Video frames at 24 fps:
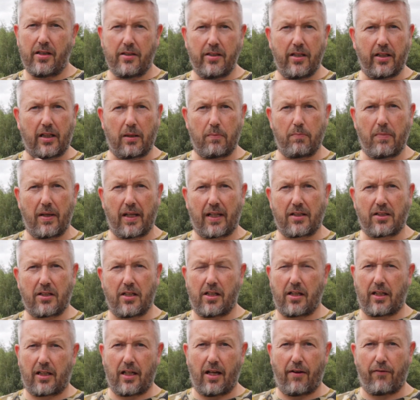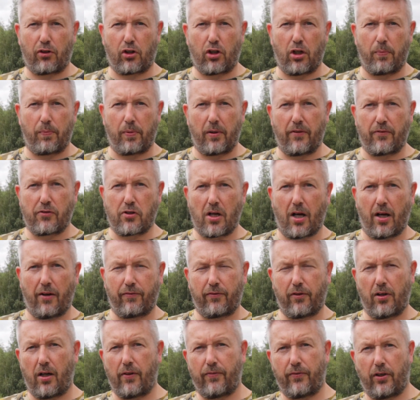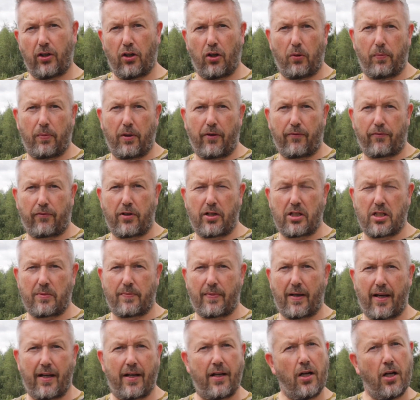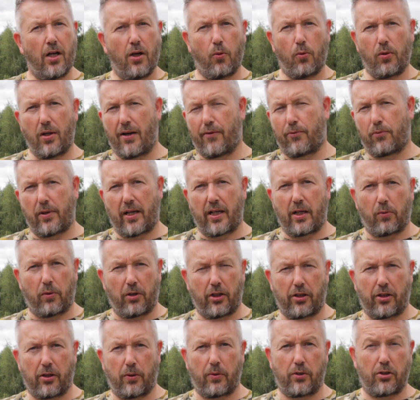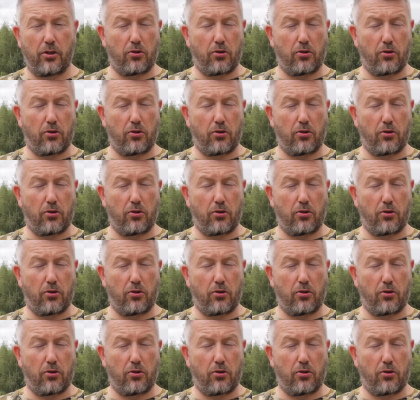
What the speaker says: You can mix it, you can have a couple of shelf life, a little bit of freezer bait, whatever way you want to do it.